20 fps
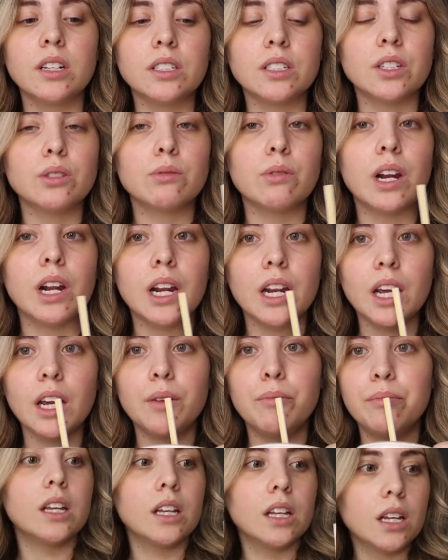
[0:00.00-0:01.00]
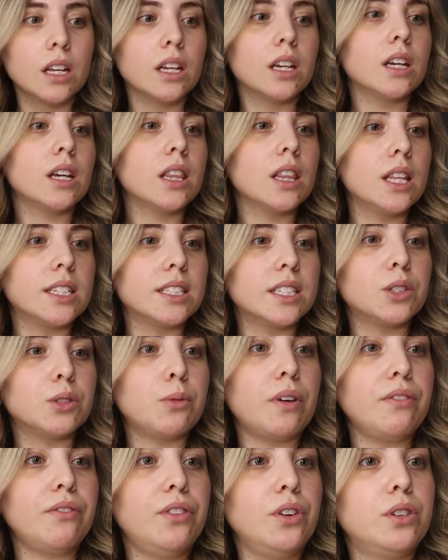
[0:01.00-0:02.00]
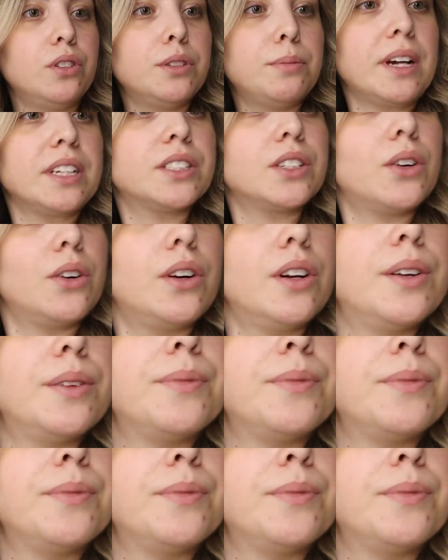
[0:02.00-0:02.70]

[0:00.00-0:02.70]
This is what I need. This is what fuels my soul.